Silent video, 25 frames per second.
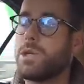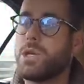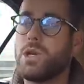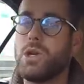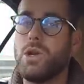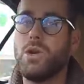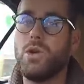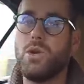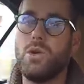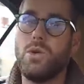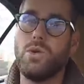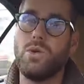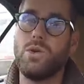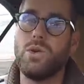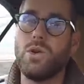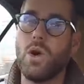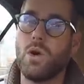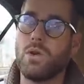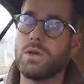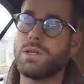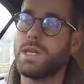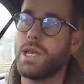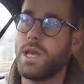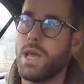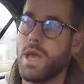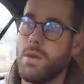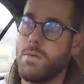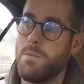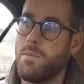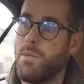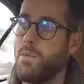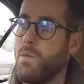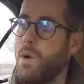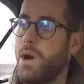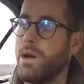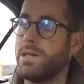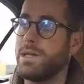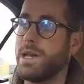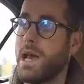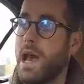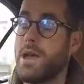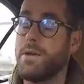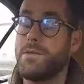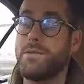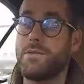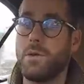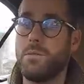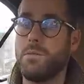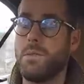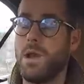to Nottingham one day
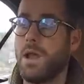from